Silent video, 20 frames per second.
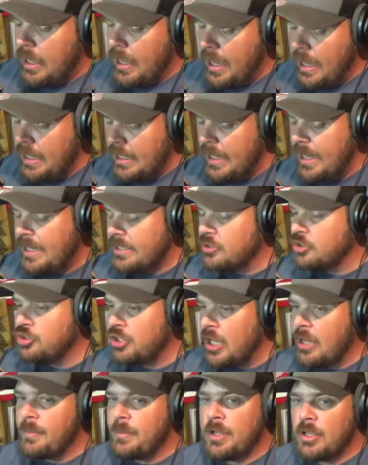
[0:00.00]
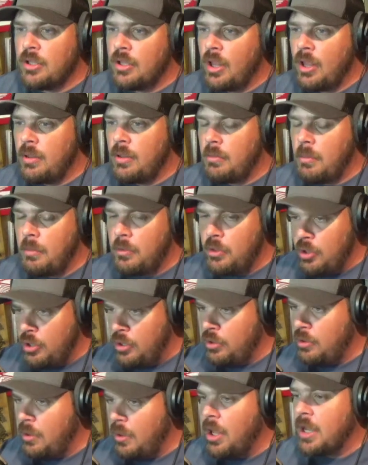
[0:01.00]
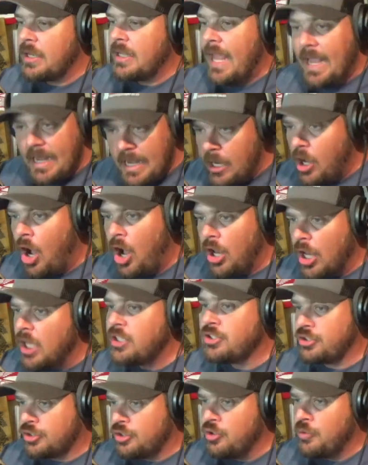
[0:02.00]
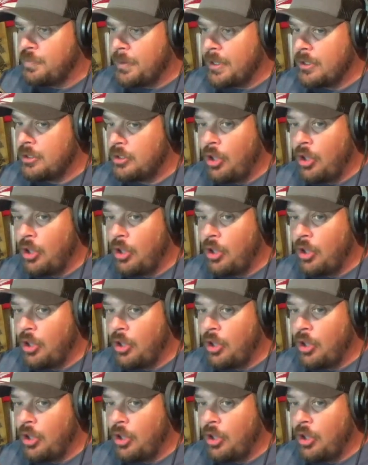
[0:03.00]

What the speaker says: And ladies and gentlemen, look, they can call us stupid.